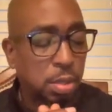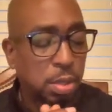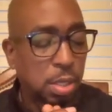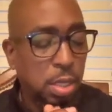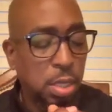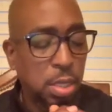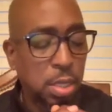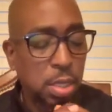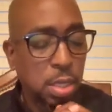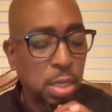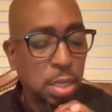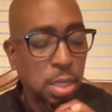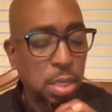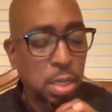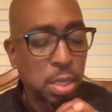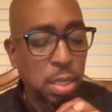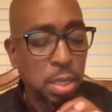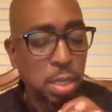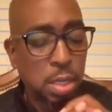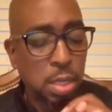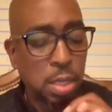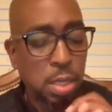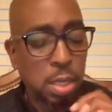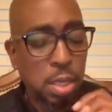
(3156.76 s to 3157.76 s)
See,
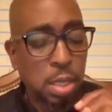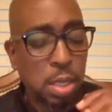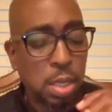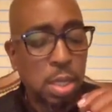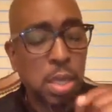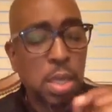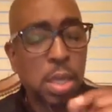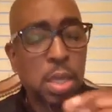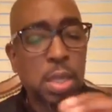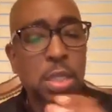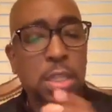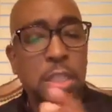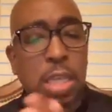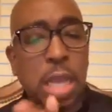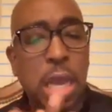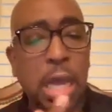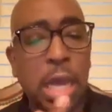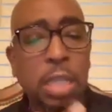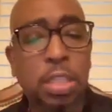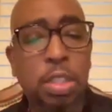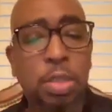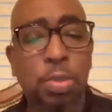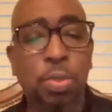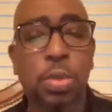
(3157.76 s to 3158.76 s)

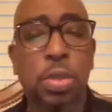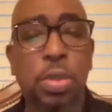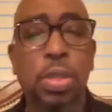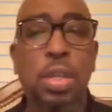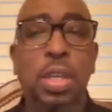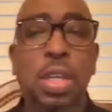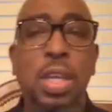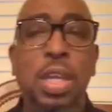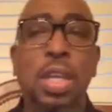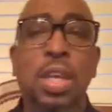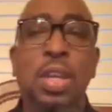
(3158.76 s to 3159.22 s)
Joshua